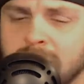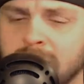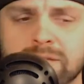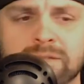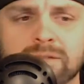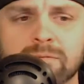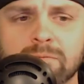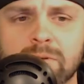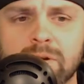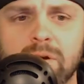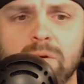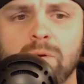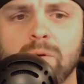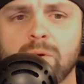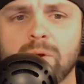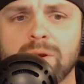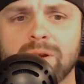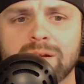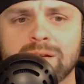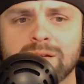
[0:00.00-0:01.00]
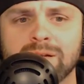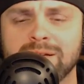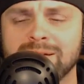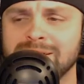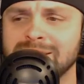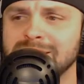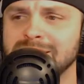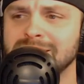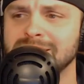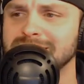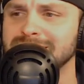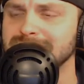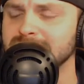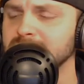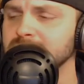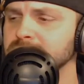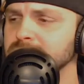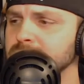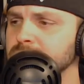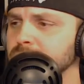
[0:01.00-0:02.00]
to record. Stay
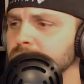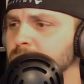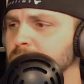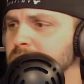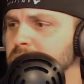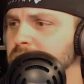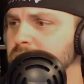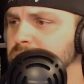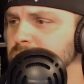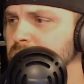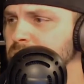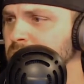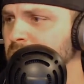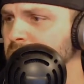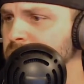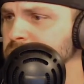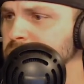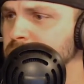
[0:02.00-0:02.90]
tuned because we've got some